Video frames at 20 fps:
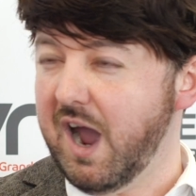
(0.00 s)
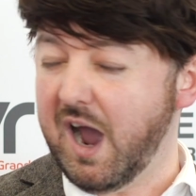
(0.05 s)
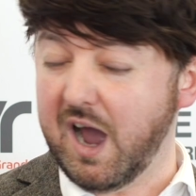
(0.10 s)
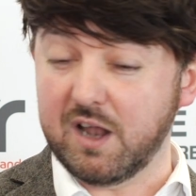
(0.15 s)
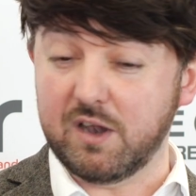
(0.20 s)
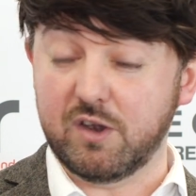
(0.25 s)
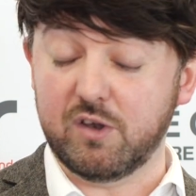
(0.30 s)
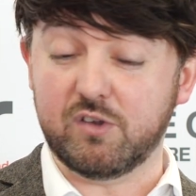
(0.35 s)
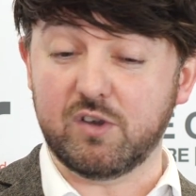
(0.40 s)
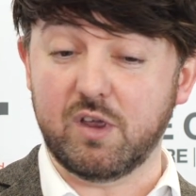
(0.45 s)

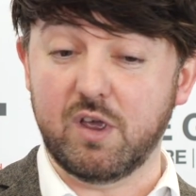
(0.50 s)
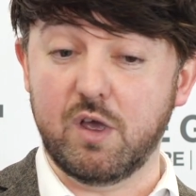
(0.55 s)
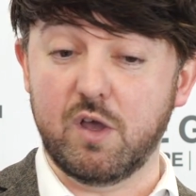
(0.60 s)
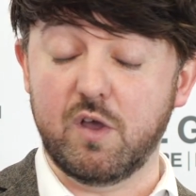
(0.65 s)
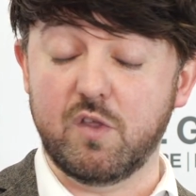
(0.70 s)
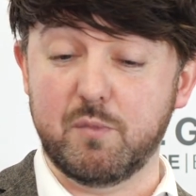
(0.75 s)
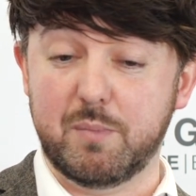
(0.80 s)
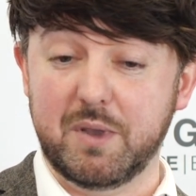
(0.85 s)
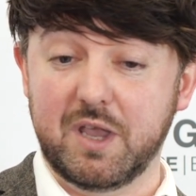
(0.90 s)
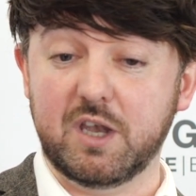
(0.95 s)
And
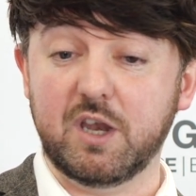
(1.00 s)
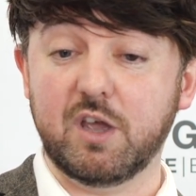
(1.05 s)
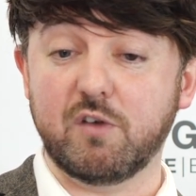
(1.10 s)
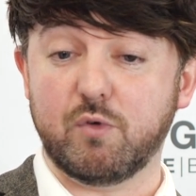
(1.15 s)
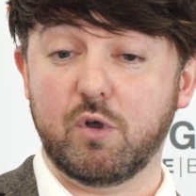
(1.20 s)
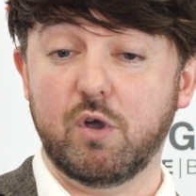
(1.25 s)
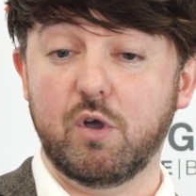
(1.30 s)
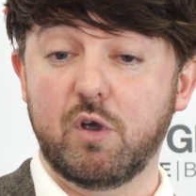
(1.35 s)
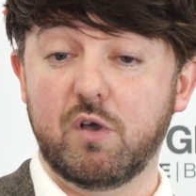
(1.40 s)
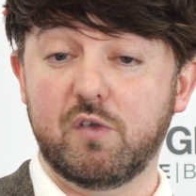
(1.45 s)
at the beginning
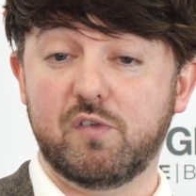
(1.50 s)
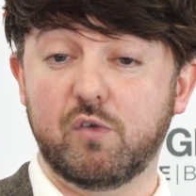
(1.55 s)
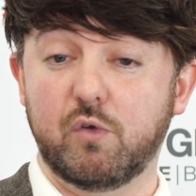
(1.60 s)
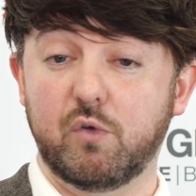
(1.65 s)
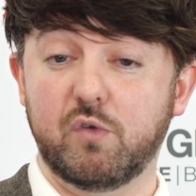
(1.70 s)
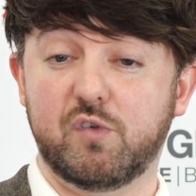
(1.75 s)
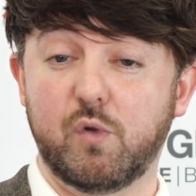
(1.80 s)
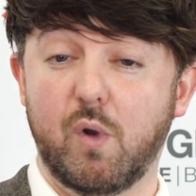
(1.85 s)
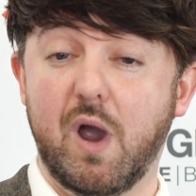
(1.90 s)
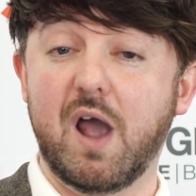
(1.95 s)
of
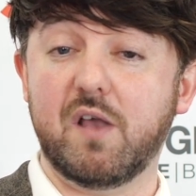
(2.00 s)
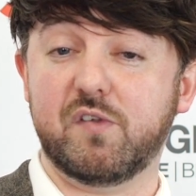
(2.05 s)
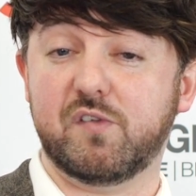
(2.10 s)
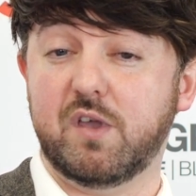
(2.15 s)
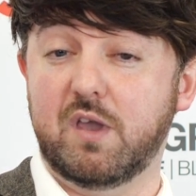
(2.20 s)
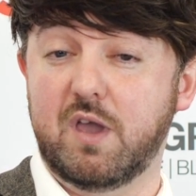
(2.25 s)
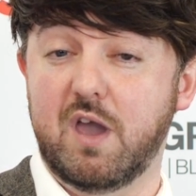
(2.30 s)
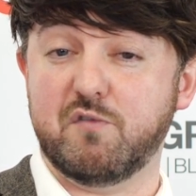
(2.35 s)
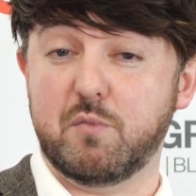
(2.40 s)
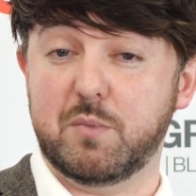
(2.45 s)
rehearsals, you're
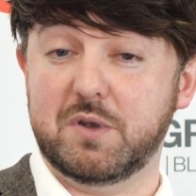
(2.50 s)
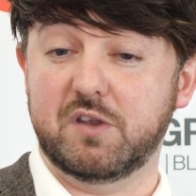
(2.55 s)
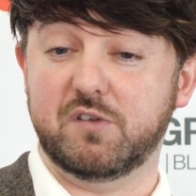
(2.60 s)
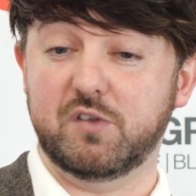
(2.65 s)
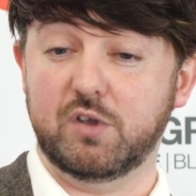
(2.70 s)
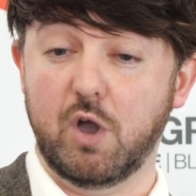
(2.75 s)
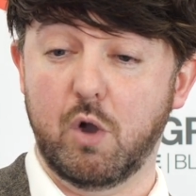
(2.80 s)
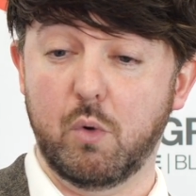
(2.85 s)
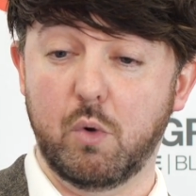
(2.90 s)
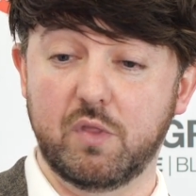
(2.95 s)
asking everybody
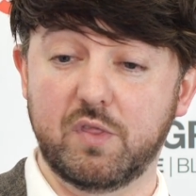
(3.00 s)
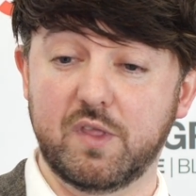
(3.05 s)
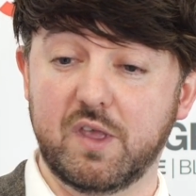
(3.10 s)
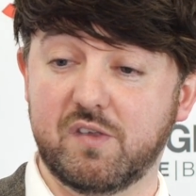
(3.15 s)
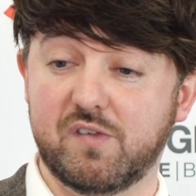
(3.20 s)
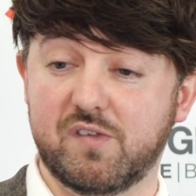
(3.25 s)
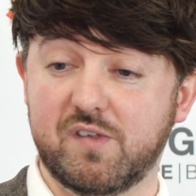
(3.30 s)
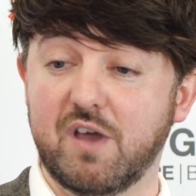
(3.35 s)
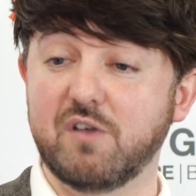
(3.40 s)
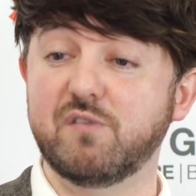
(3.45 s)
to go on
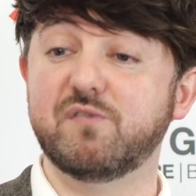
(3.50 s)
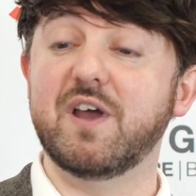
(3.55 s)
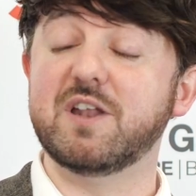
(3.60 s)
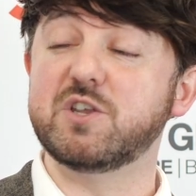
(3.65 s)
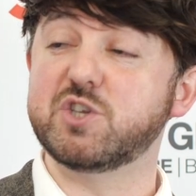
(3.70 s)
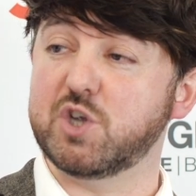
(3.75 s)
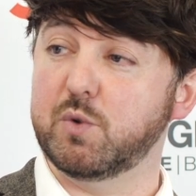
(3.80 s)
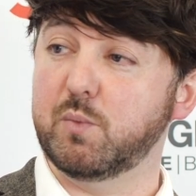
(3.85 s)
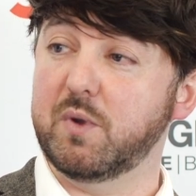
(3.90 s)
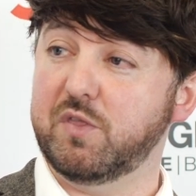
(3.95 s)
this
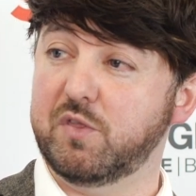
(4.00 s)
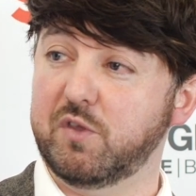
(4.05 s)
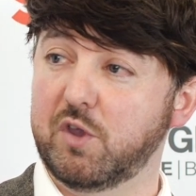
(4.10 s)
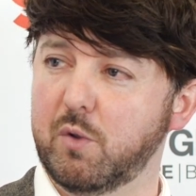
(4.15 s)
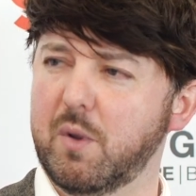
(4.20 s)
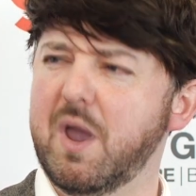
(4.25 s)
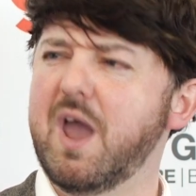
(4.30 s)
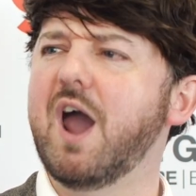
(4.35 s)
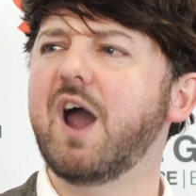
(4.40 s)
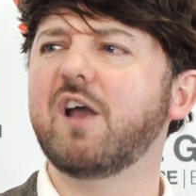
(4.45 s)
adventure with
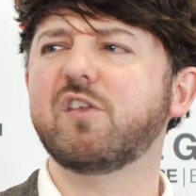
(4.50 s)
you,